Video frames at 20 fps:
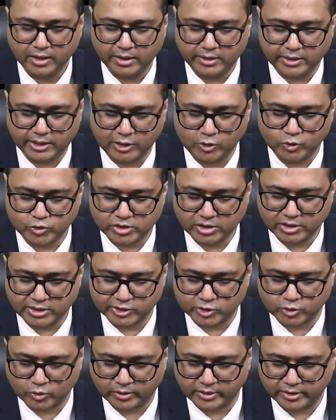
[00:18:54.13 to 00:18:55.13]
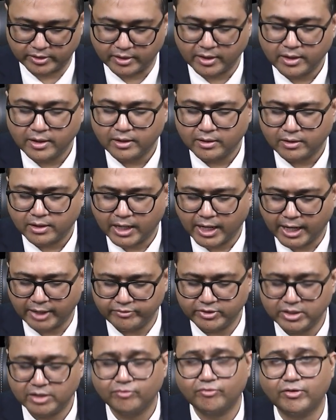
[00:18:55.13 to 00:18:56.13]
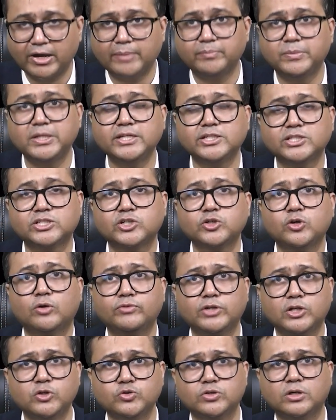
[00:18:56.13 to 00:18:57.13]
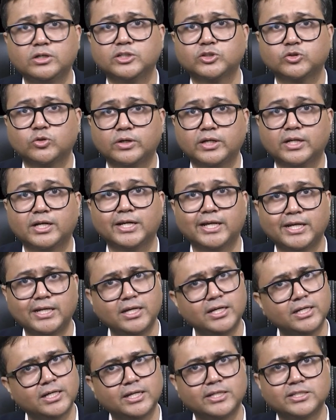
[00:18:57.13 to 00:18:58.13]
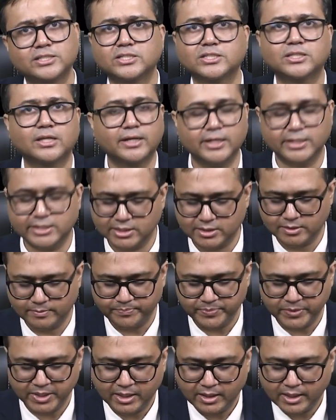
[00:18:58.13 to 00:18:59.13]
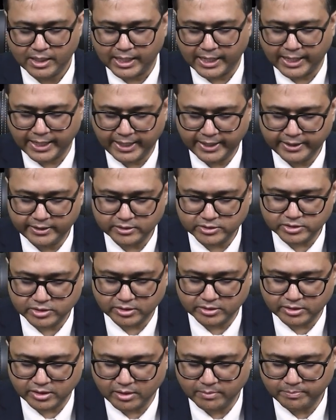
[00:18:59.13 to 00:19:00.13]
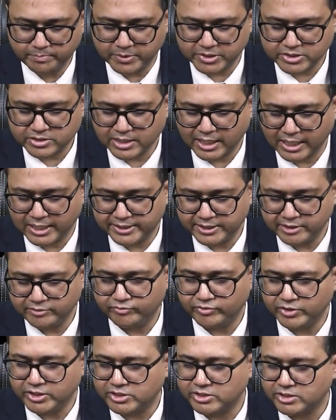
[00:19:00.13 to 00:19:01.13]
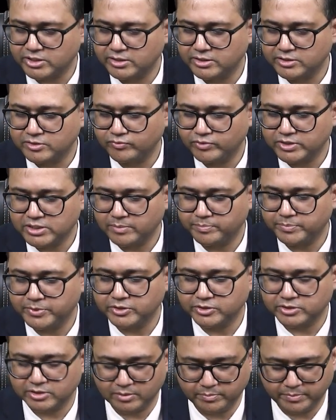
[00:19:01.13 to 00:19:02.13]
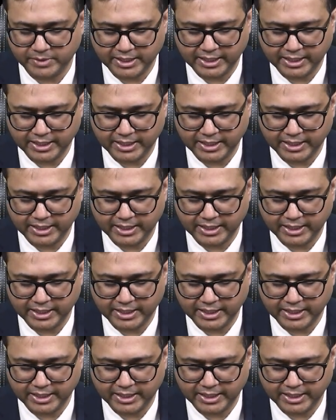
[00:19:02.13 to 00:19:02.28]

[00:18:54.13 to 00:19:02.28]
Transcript: delusional disorder having a family history of delusional disorder again increases the risk and certain personality features which a person may